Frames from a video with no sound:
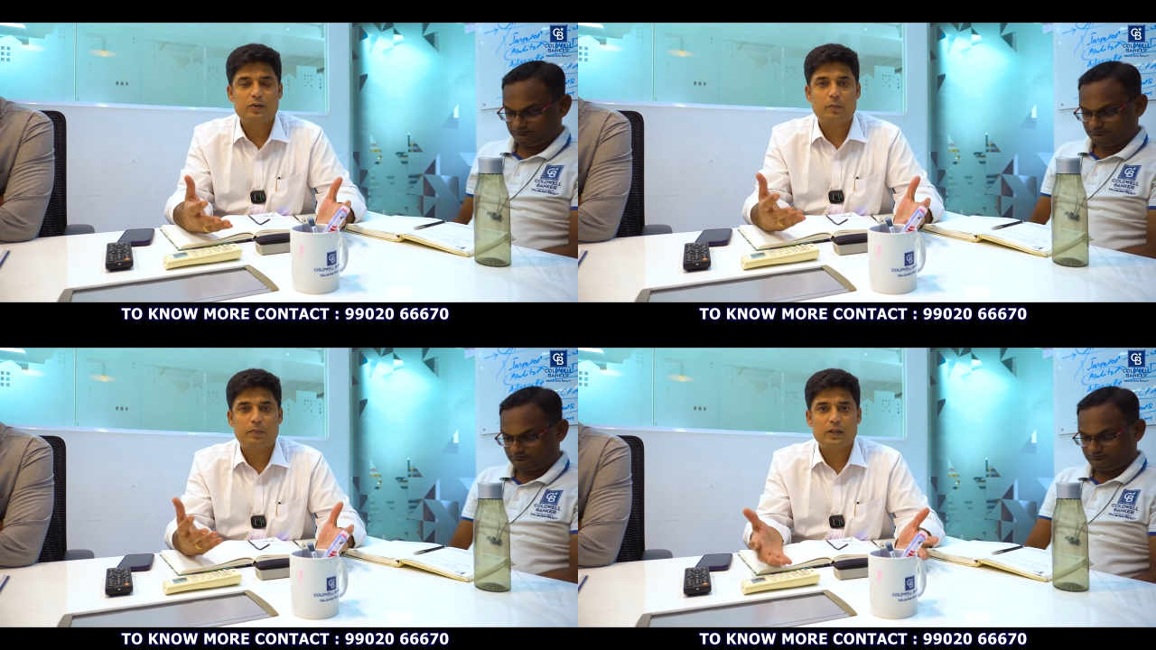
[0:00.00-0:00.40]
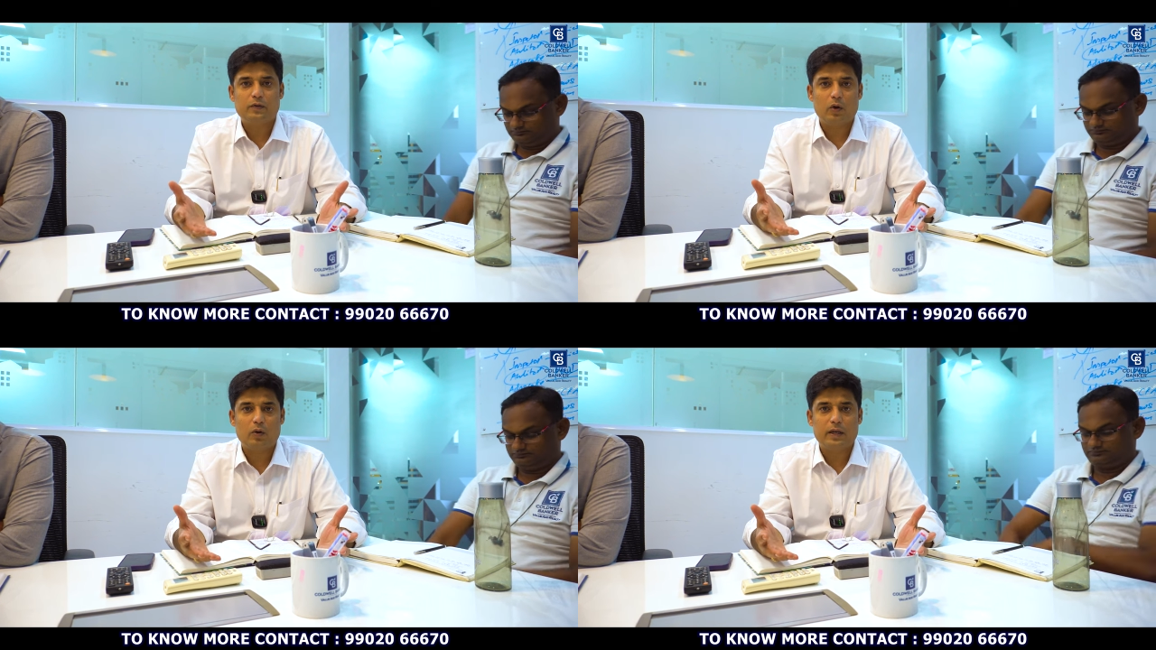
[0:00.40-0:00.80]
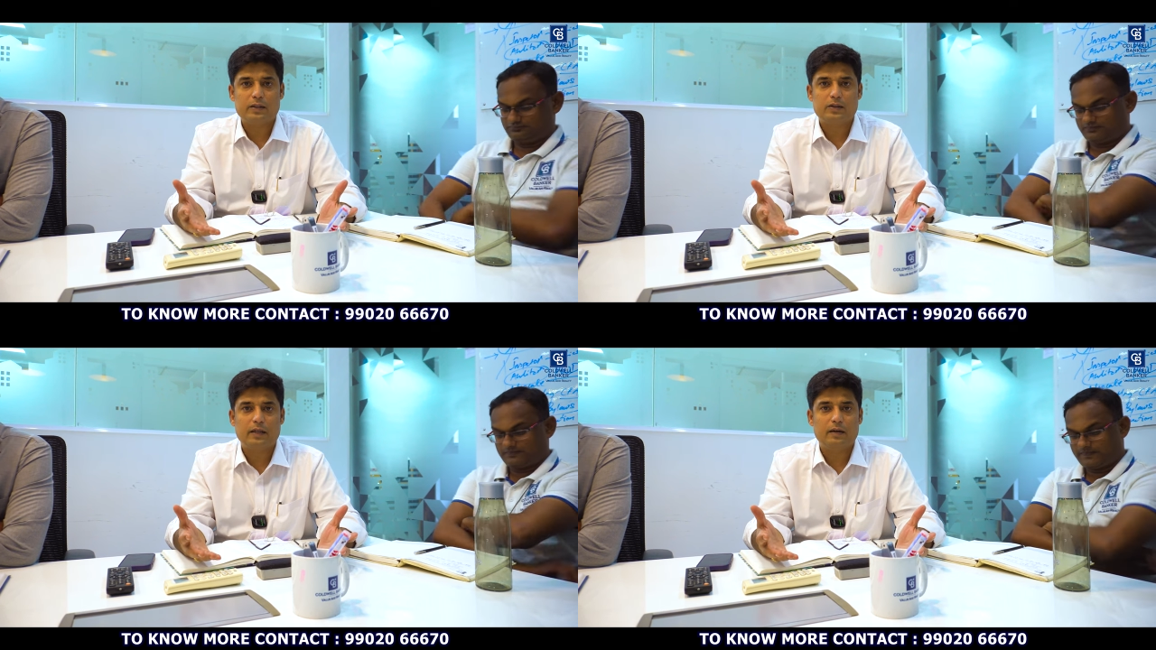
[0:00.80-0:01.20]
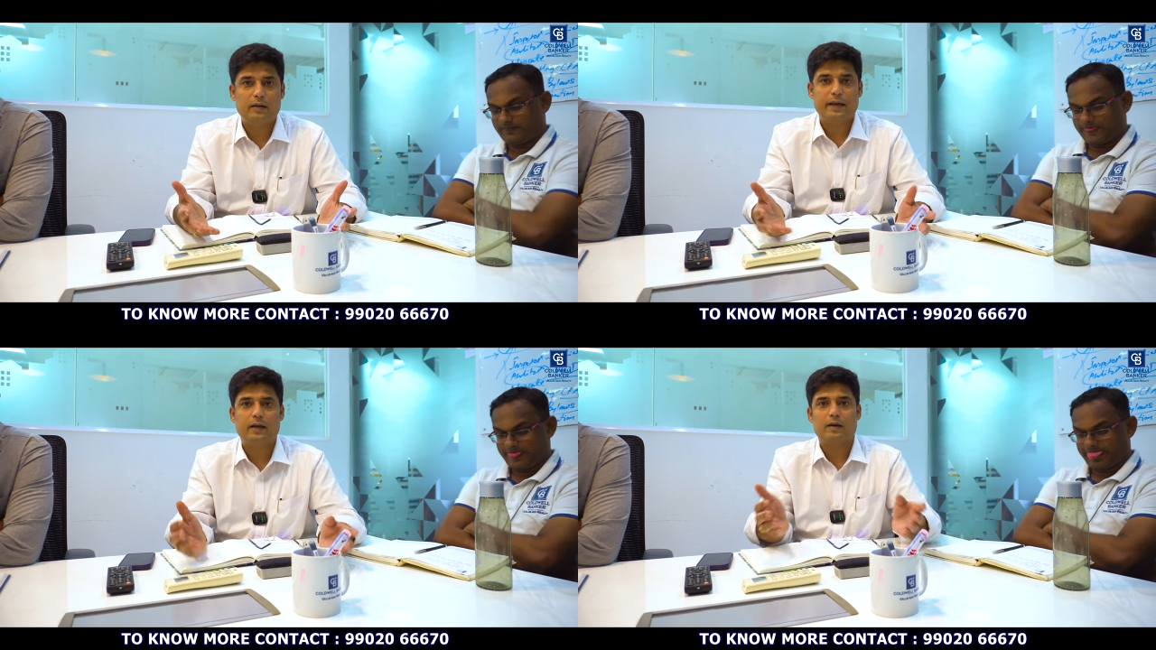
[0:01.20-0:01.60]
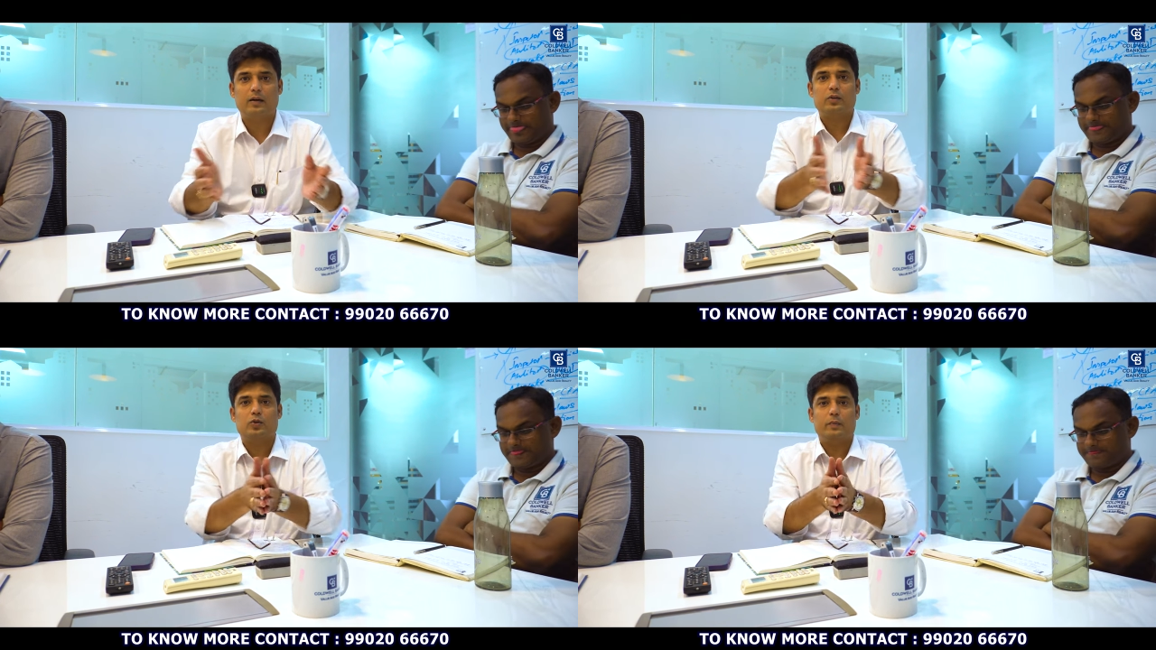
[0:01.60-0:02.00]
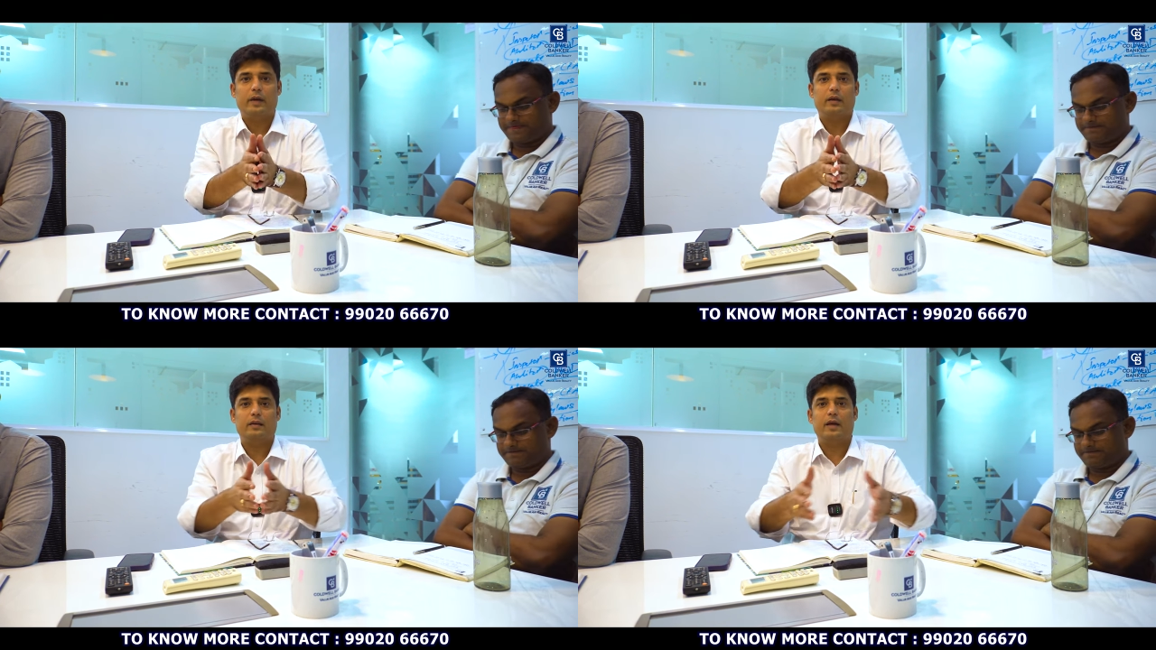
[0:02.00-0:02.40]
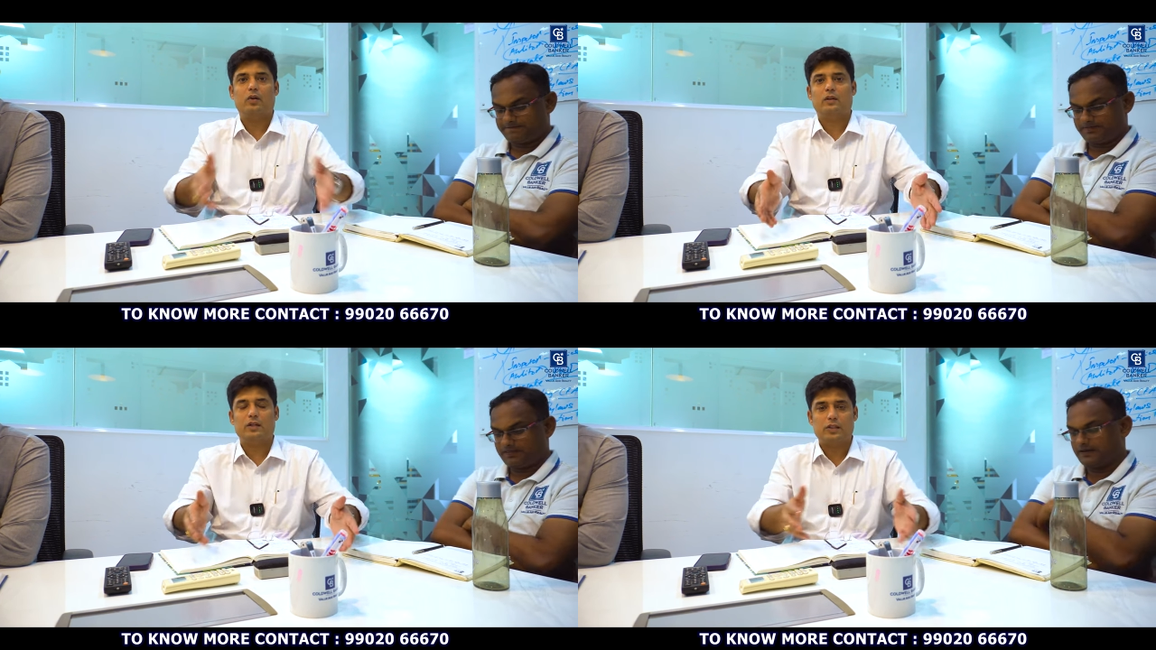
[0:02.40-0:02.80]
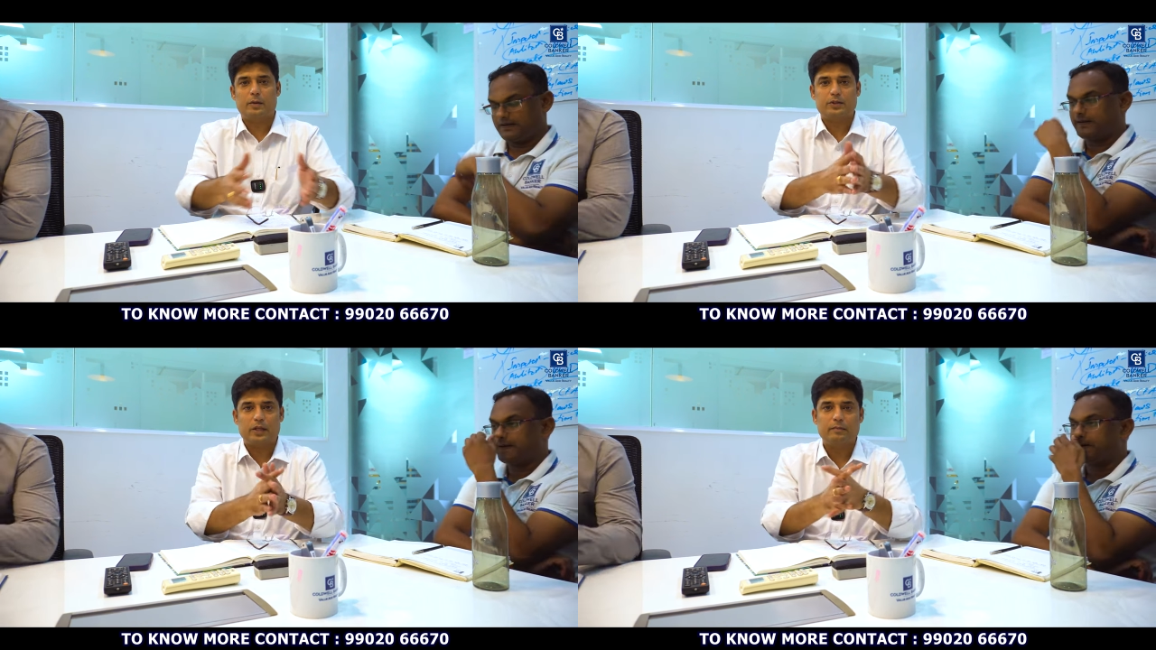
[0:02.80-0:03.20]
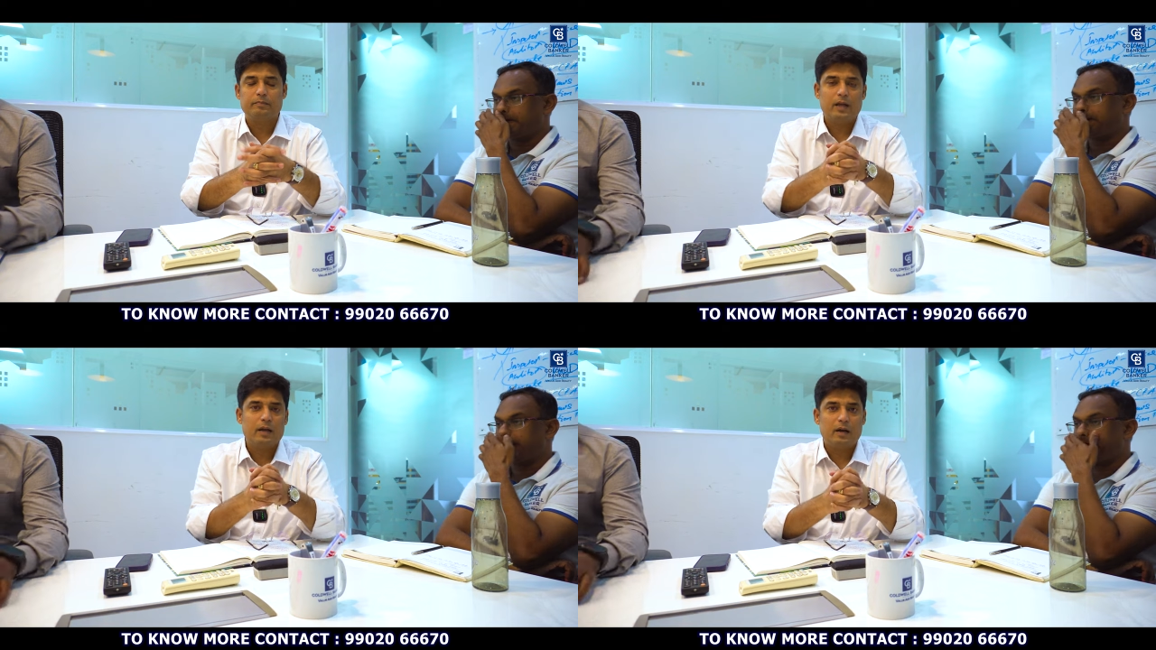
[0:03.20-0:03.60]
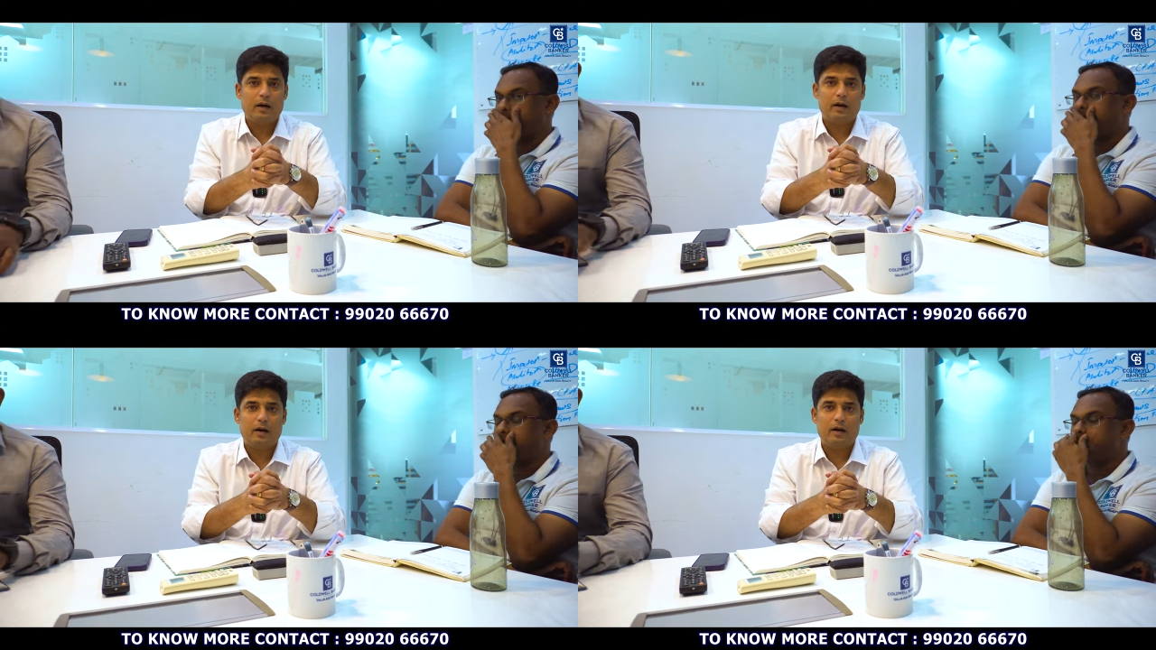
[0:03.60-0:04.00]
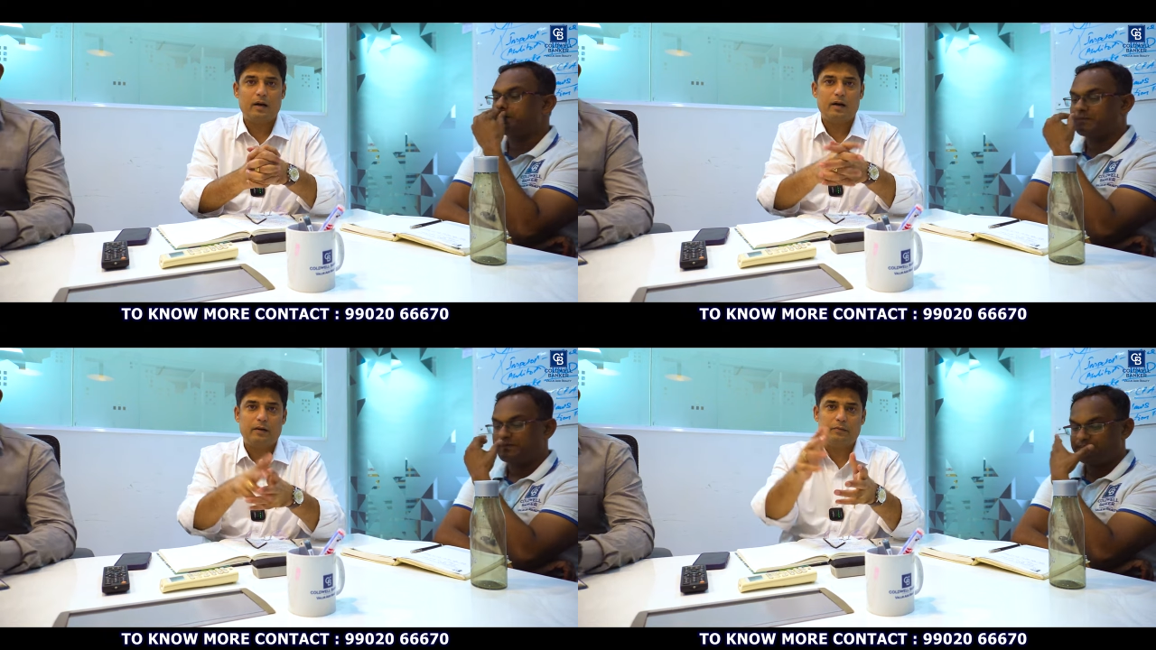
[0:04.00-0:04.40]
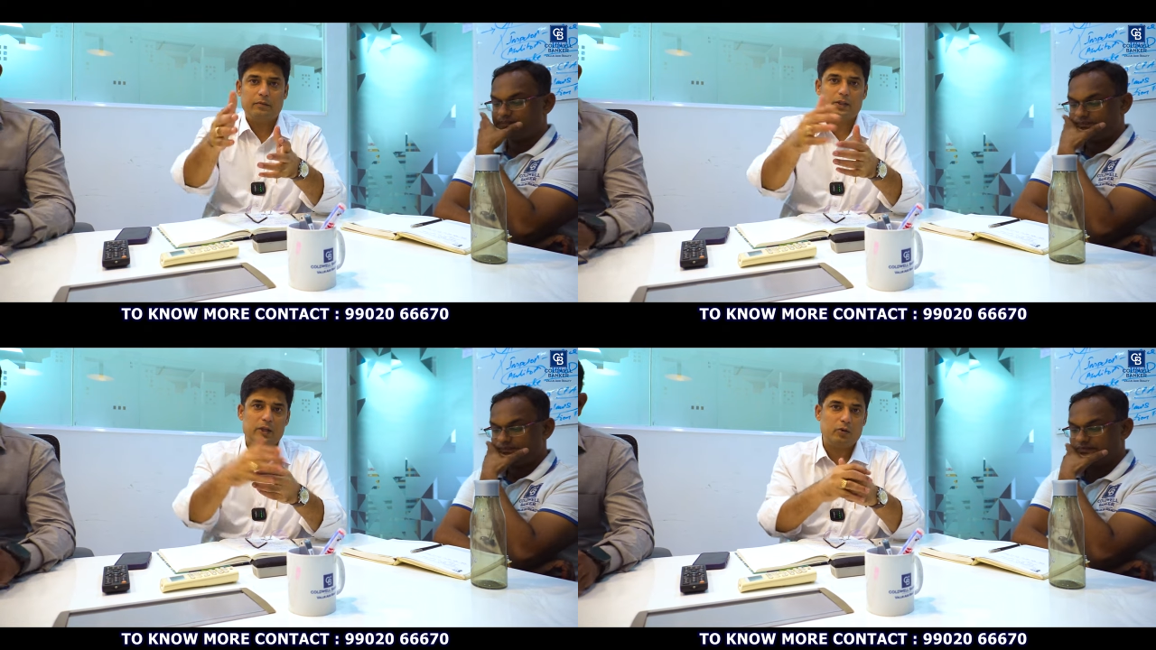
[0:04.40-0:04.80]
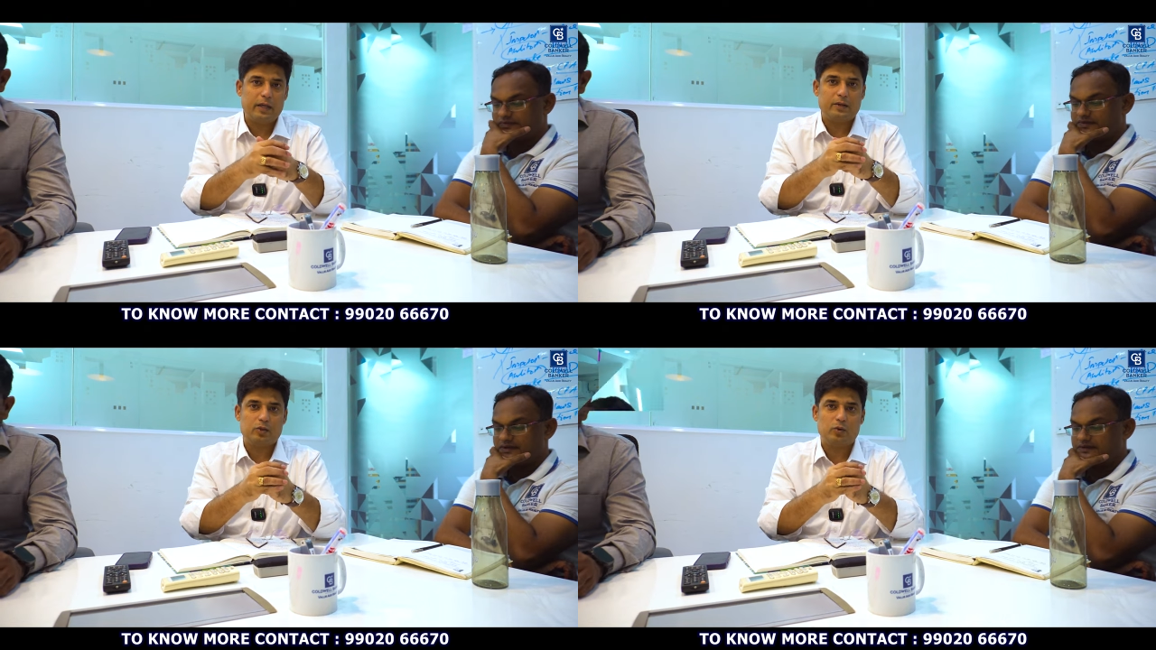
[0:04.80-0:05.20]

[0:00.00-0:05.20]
Speaker 1: So please follow us. The link uh, should be there on the description. Uh, we'll see you there